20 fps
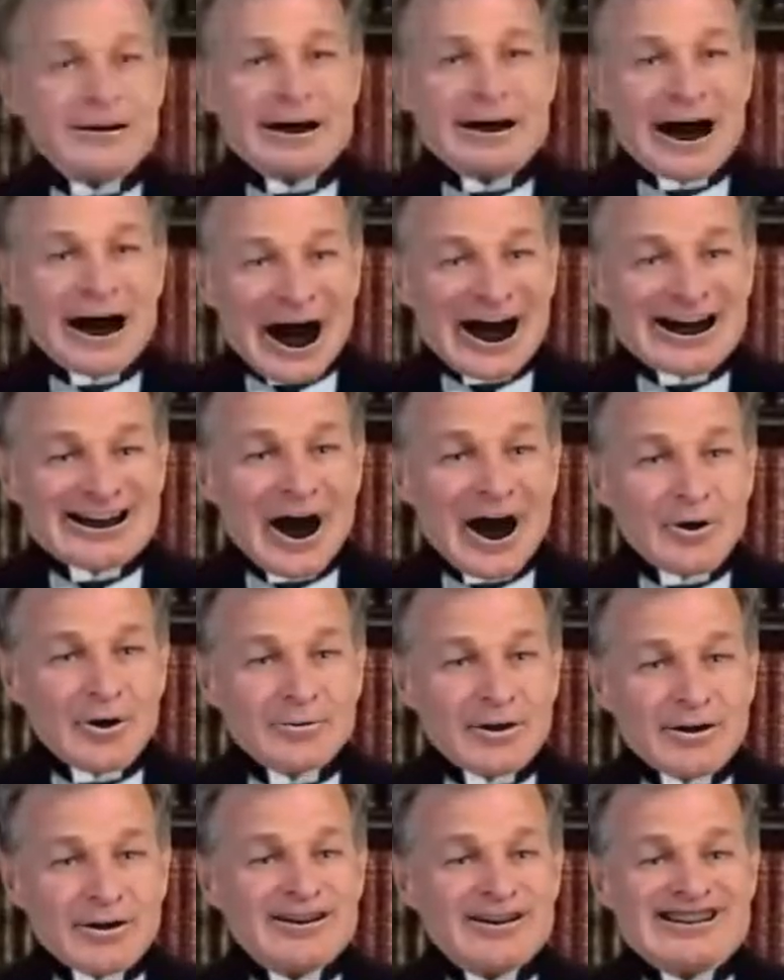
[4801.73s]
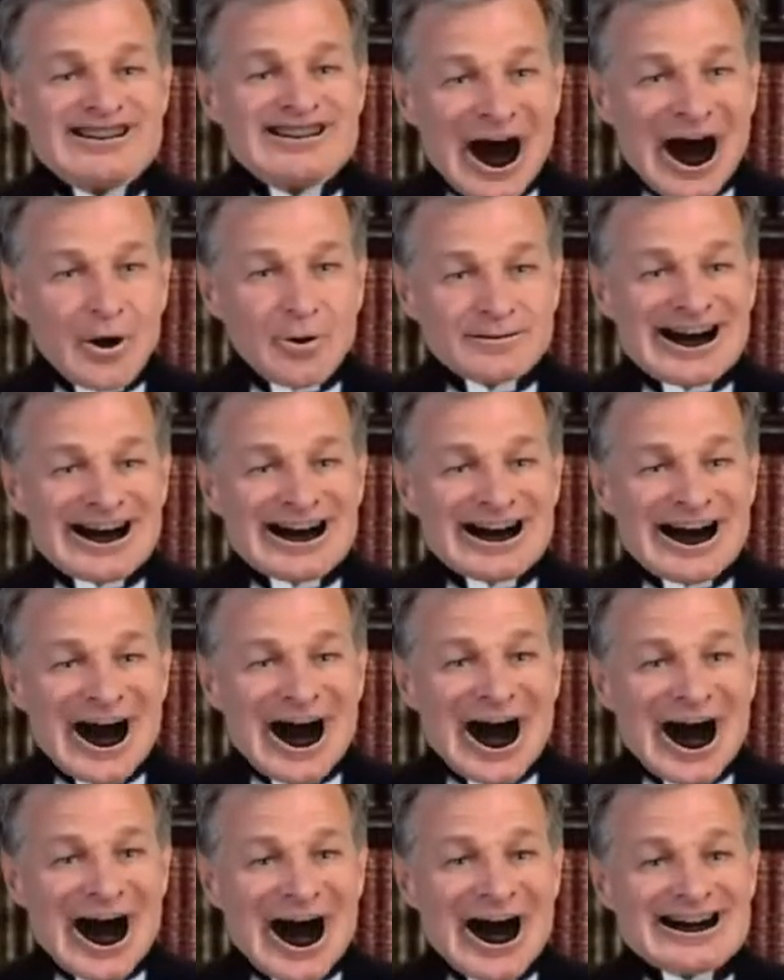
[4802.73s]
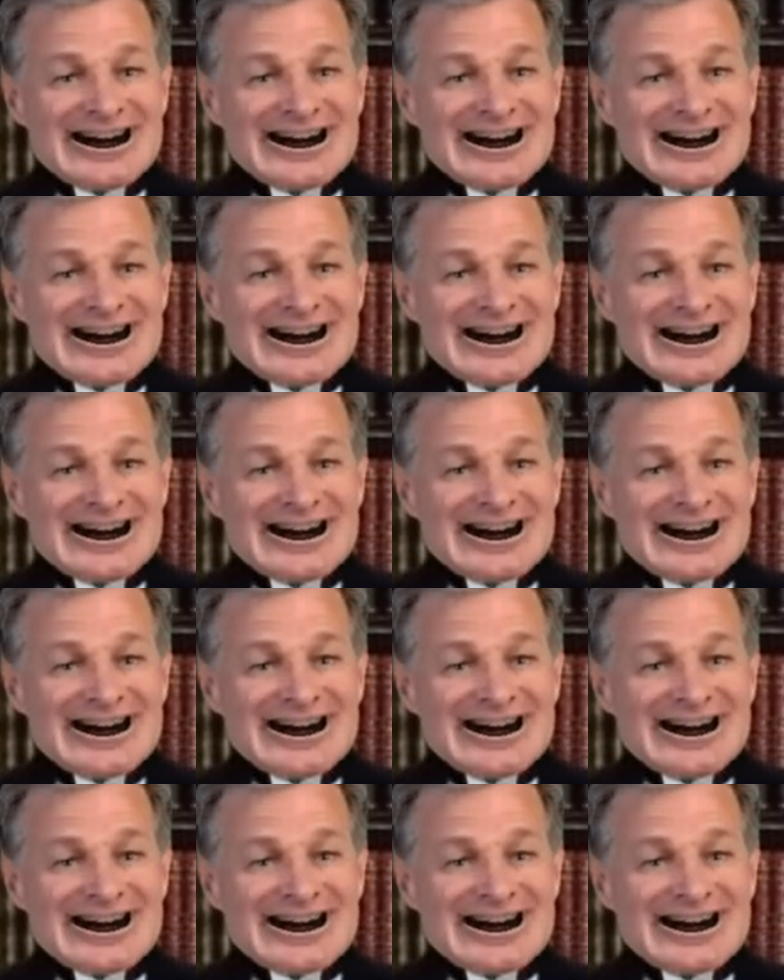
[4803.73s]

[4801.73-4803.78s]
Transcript: I know whose coke it is.